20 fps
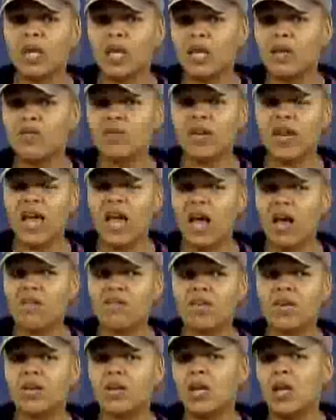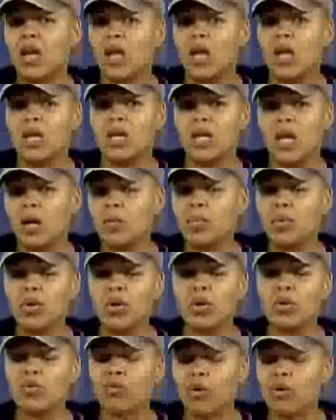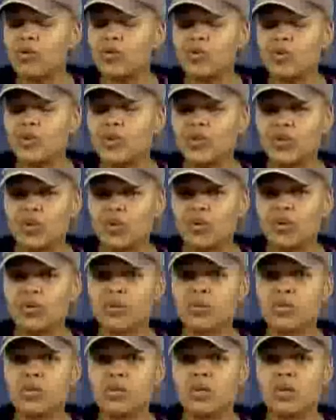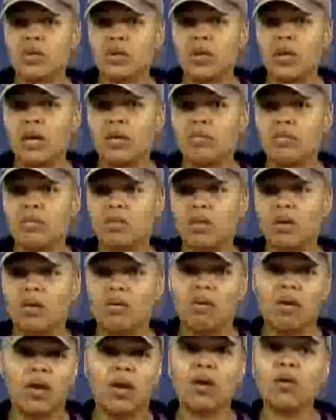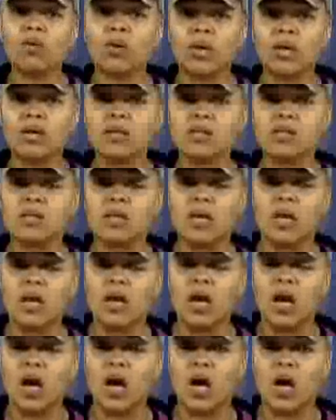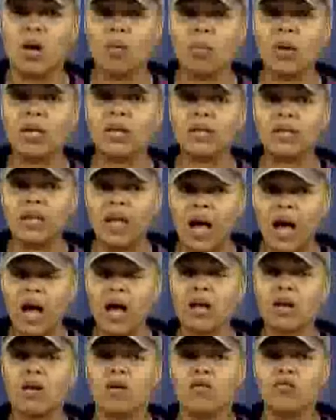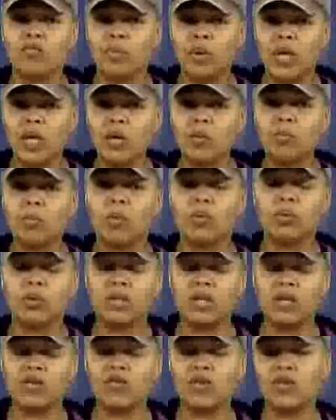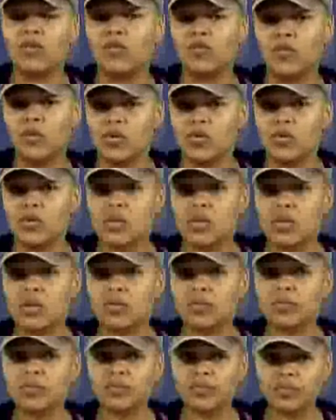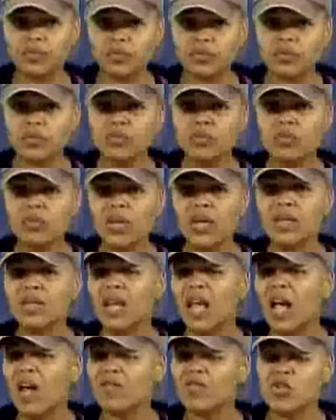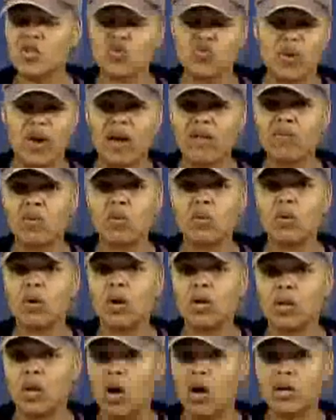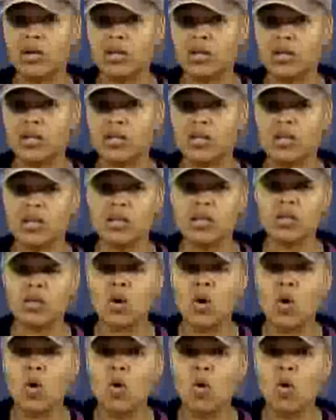even having neighborhood grocery stores in their areas. A lot of people live in foods. They have to travel a long distance,